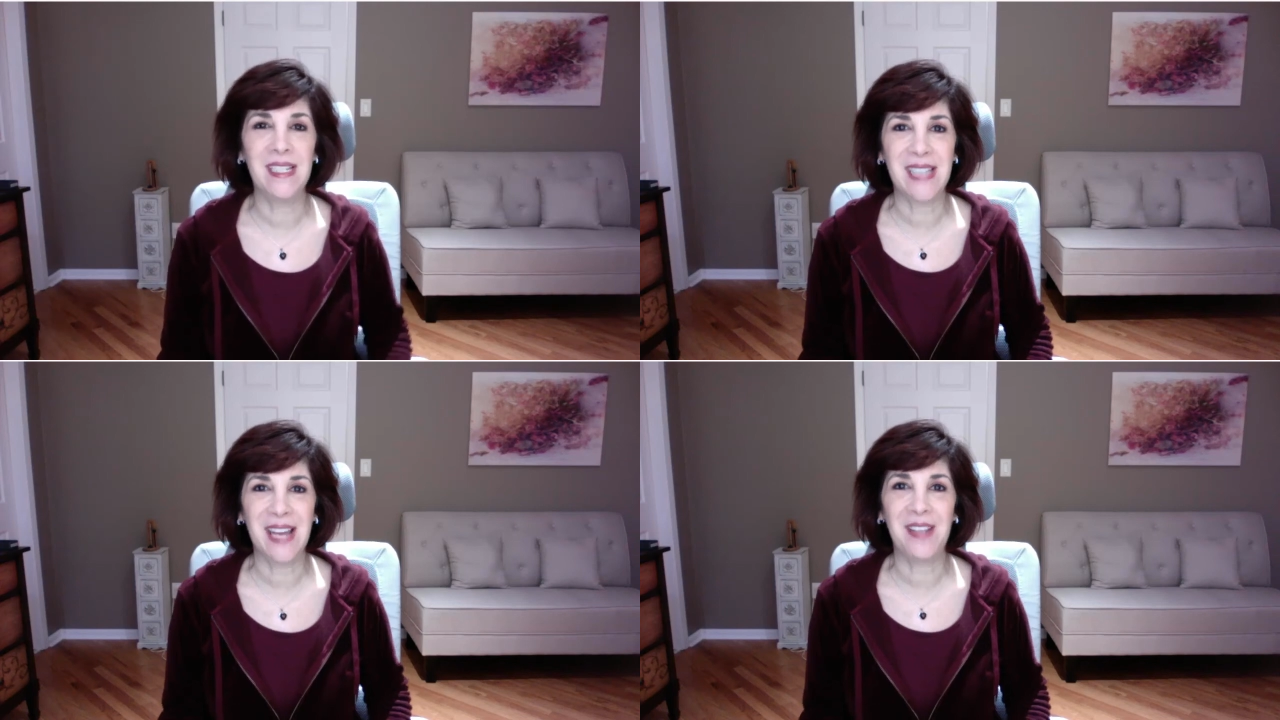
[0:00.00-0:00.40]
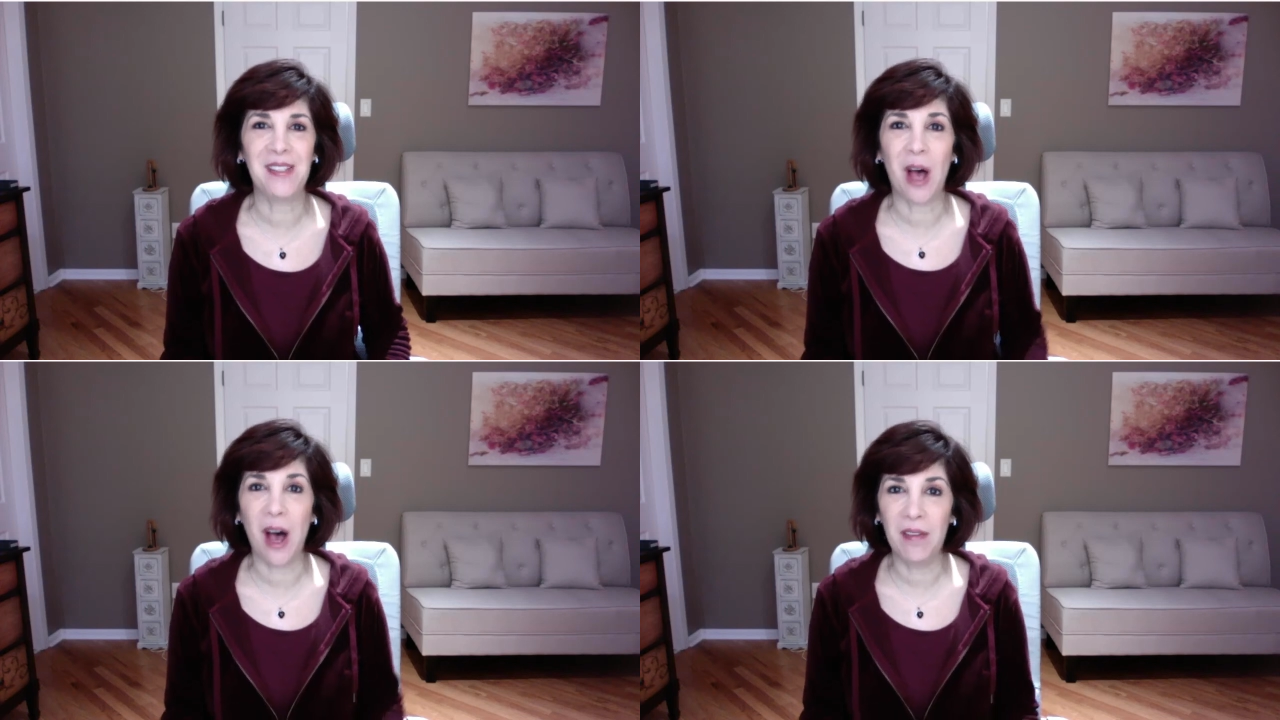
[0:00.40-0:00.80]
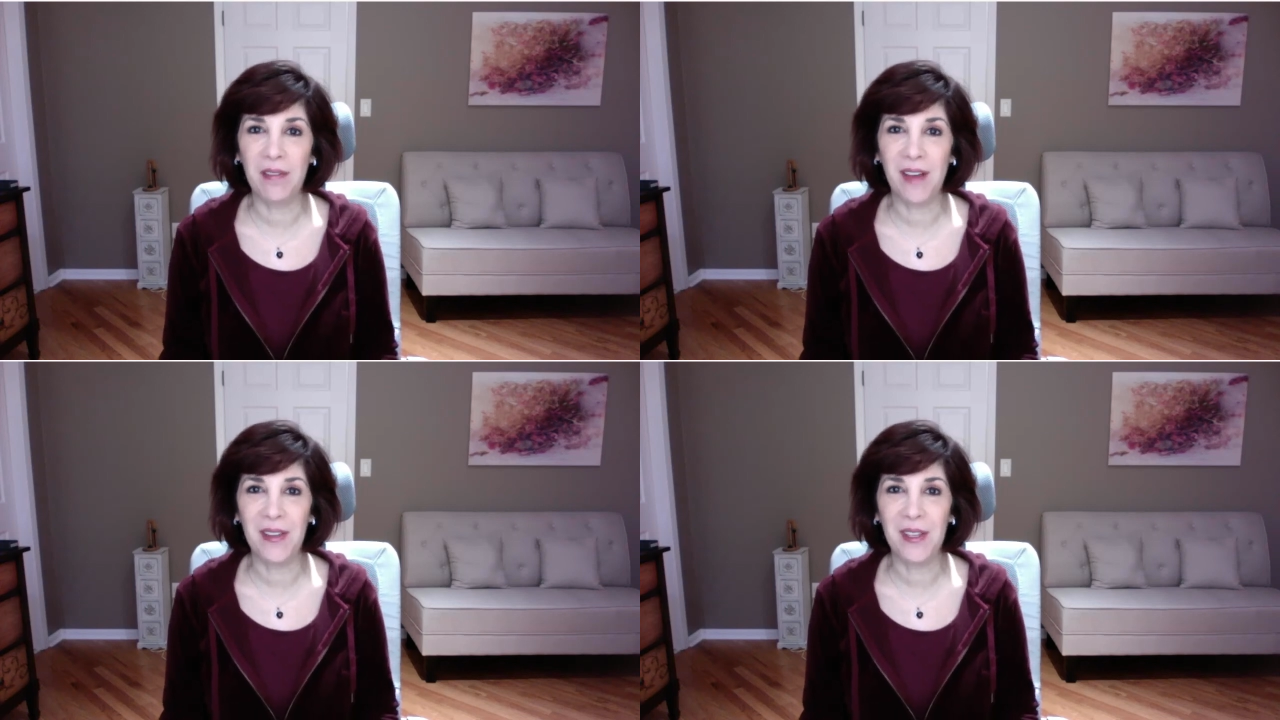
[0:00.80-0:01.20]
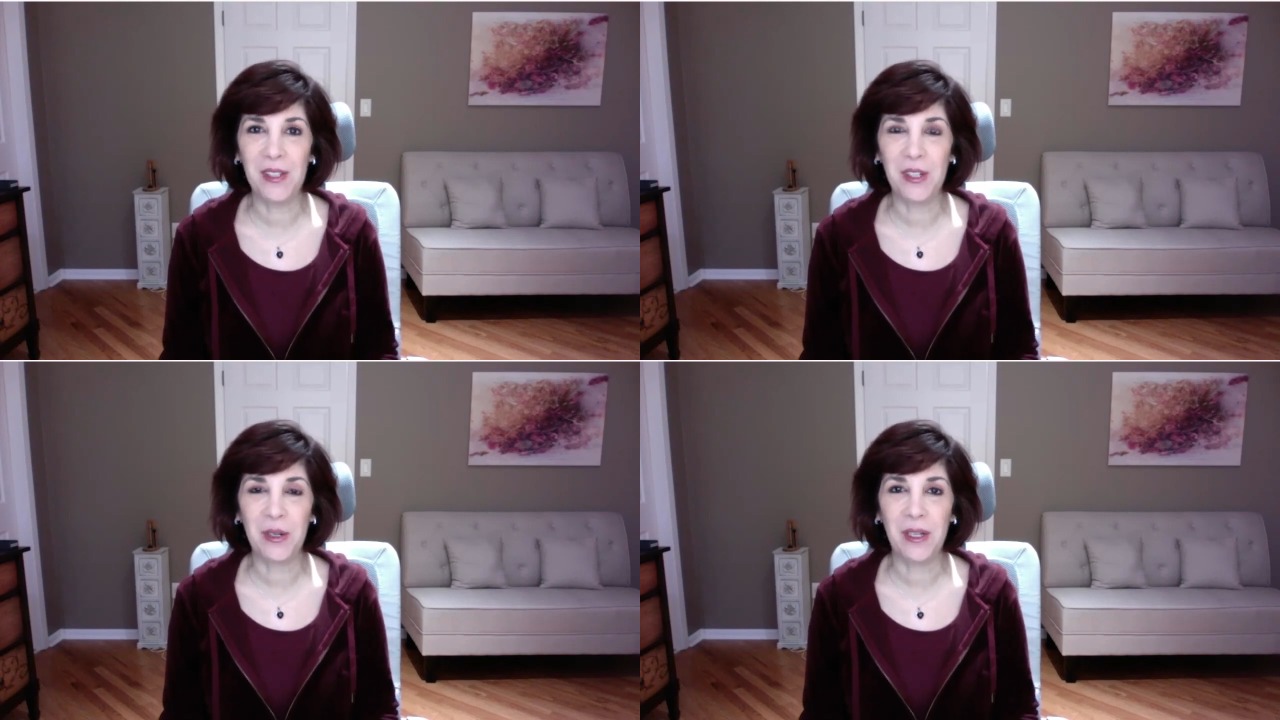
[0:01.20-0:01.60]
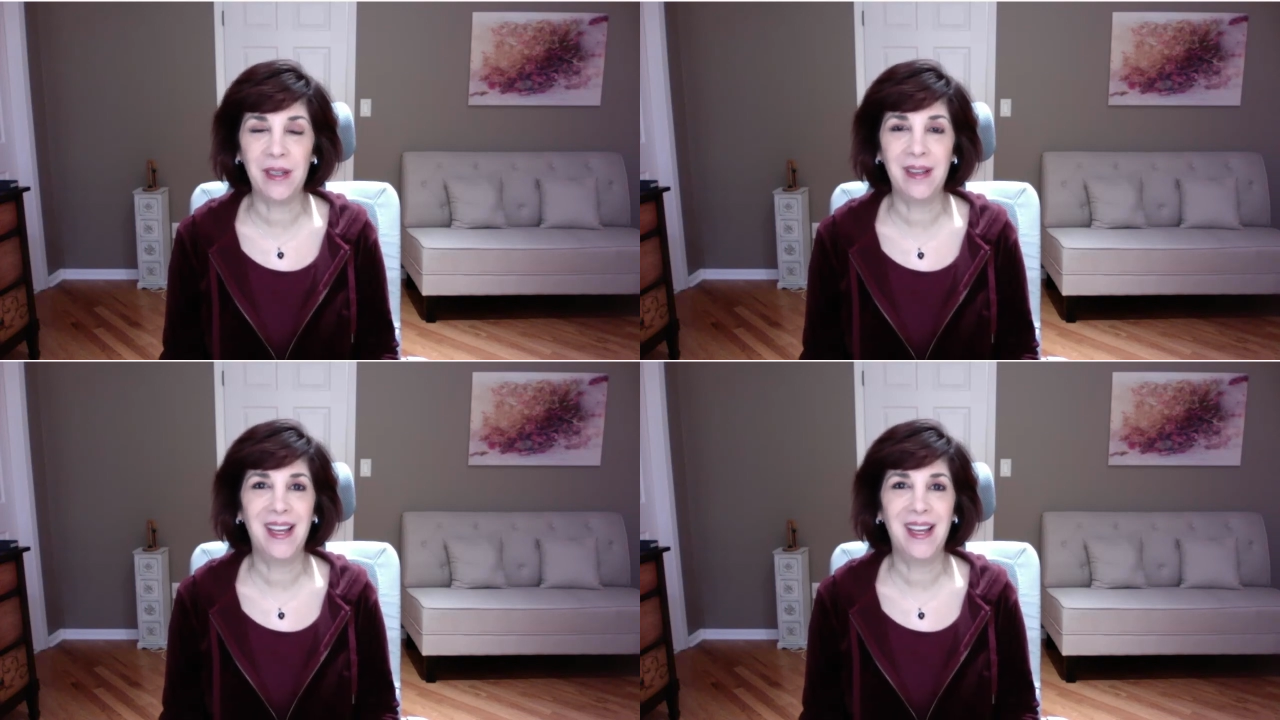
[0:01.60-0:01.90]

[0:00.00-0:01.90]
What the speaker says: set us off on this journey,